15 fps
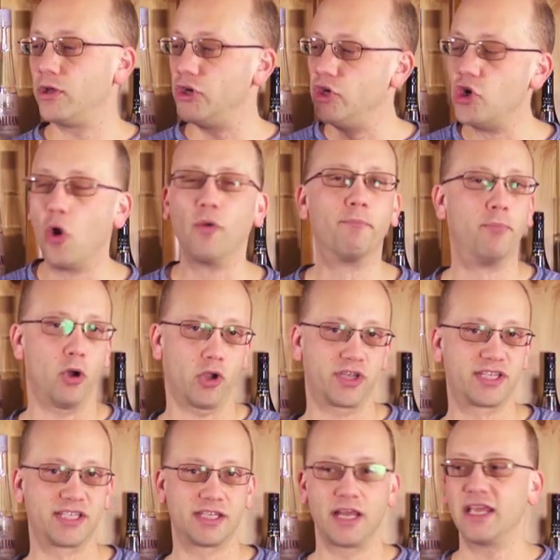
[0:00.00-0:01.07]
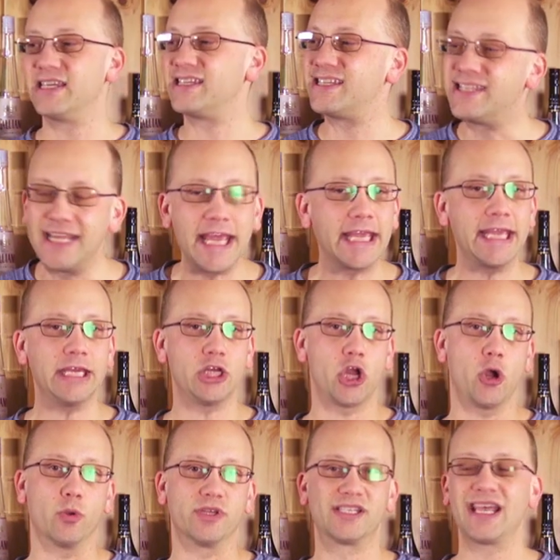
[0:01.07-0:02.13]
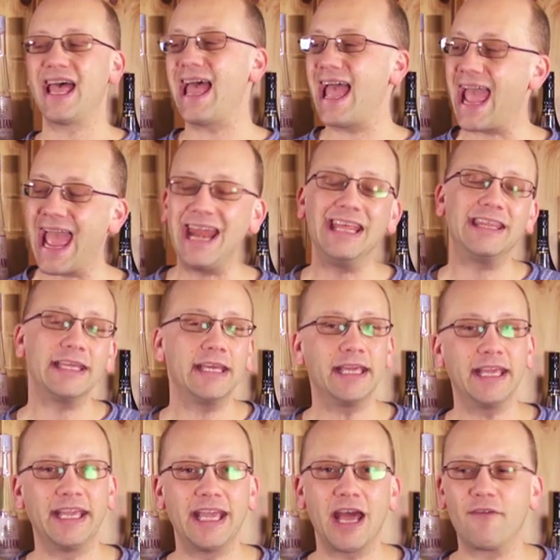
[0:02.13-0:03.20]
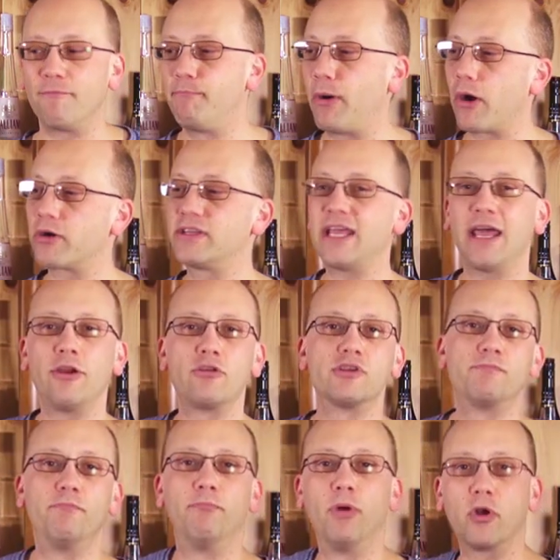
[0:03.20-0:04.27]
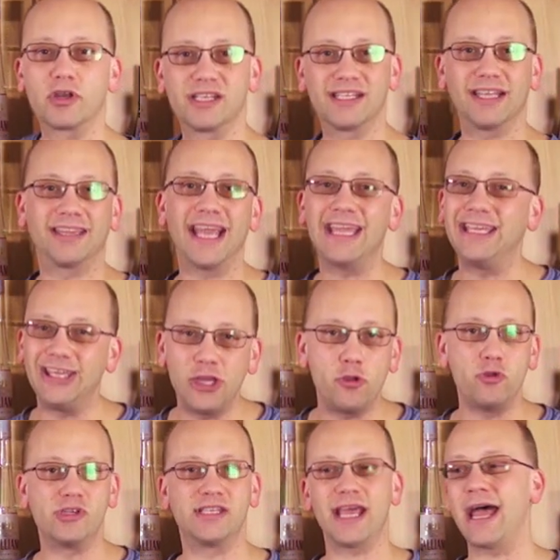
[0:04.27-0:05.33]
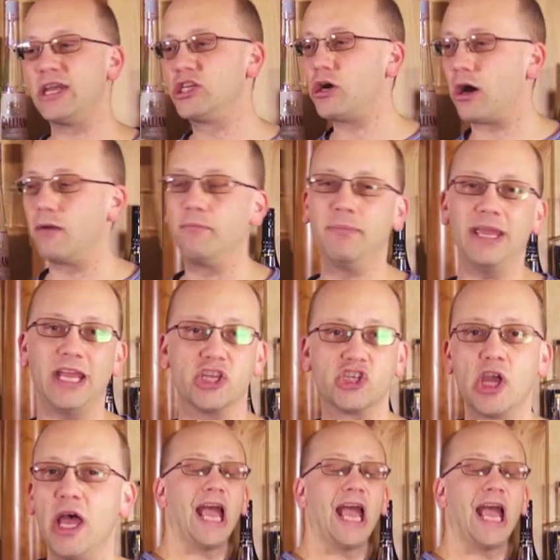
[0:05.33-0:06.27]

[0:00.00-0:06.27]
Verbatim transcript: notebooks, sticky notes, anything he can get, bartenders' books that they used at Don Beach.